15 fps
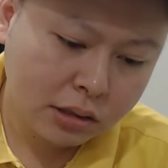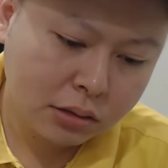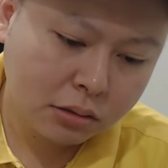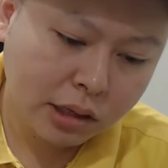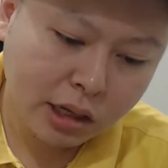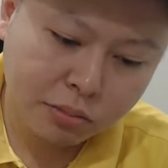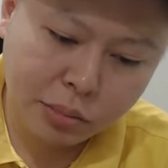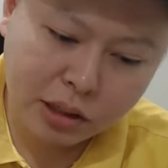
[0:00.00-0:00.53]

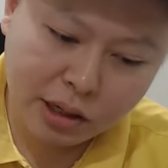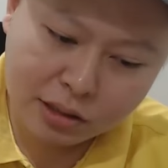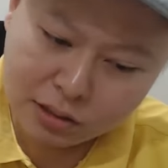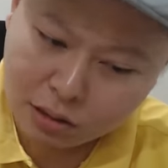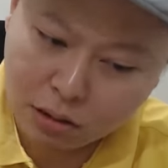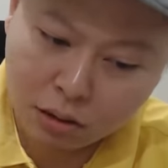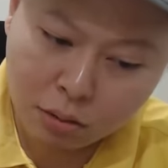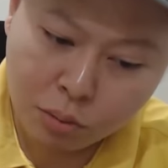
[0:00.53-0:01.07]
It's red, but
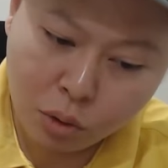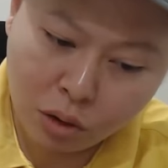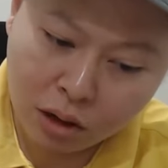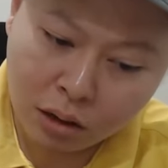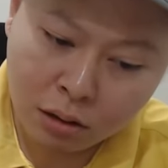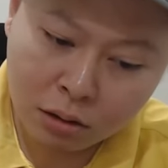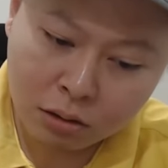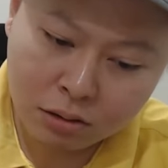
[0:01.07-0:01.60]
it's Carl.
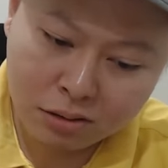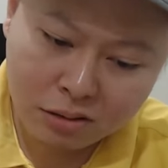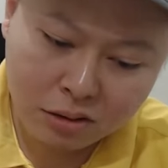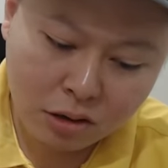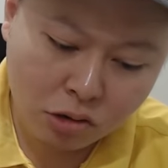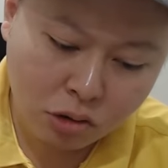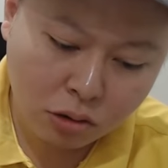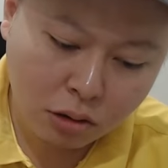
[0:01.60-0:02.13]
Boreal
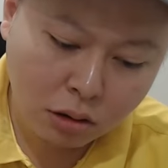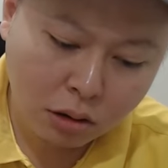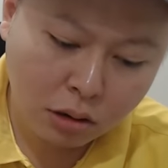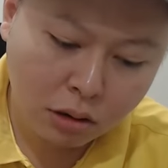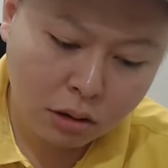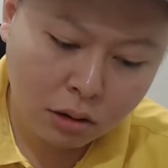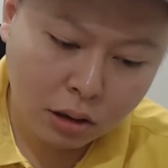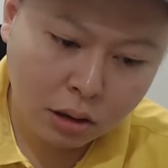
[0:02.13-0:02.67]
Courage
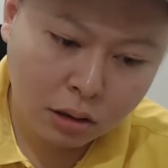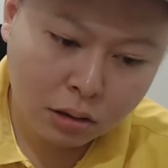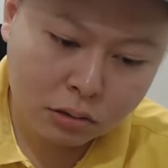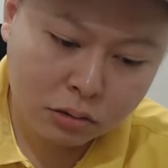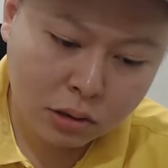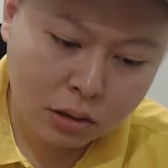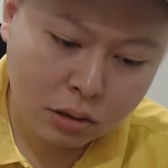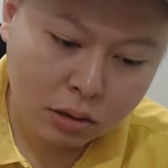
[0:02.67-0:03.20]
Carl
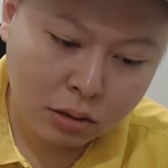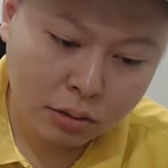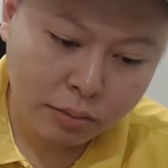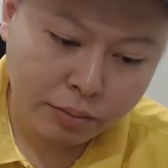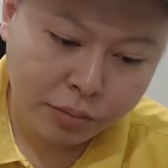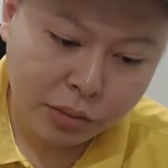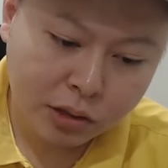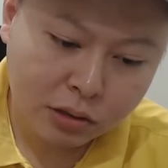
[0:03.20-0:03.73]
in this one.
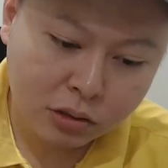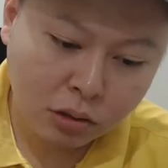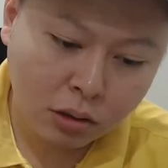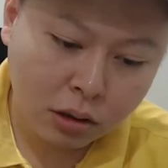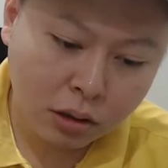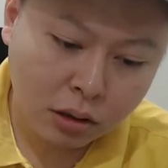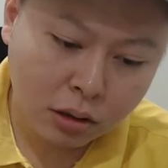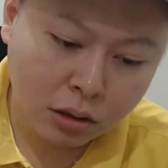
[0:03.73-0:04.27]

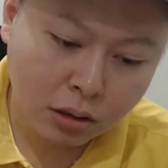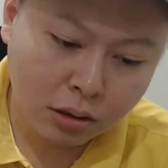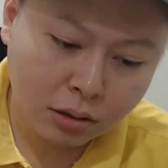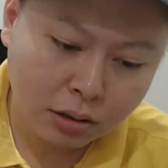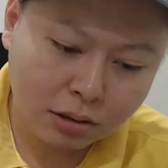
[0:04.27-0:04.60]
Solar,